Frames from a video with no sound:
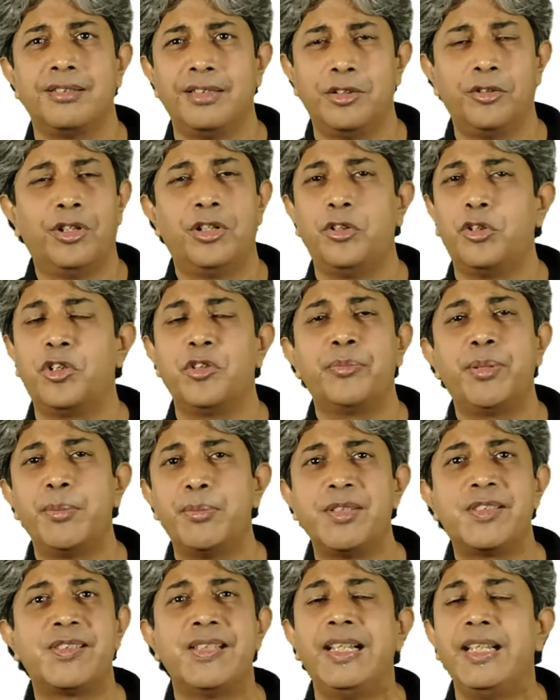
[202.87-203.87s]
a lot of
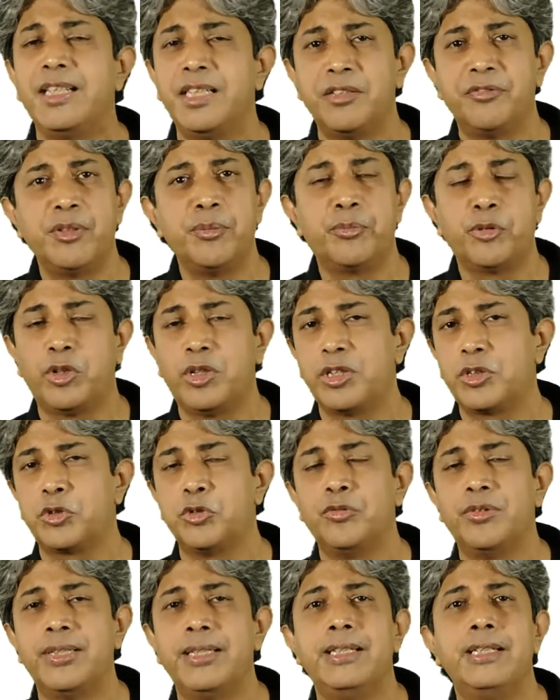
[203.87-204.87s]
people selling different products
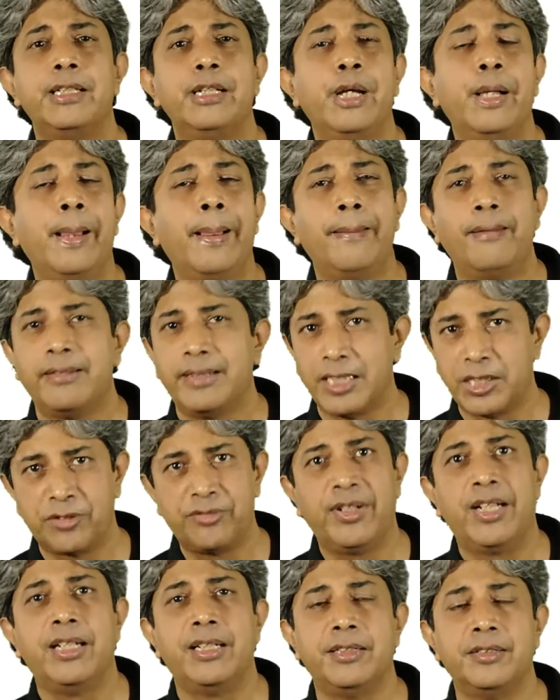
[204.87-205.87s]
over there, that's
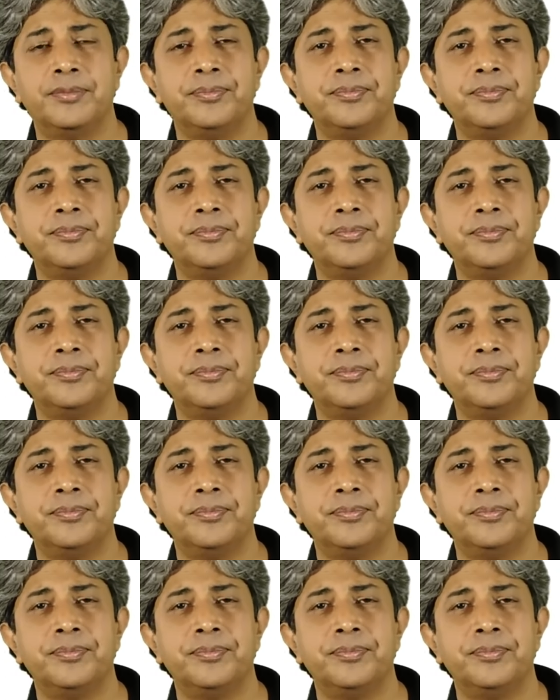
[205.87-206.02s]
fine.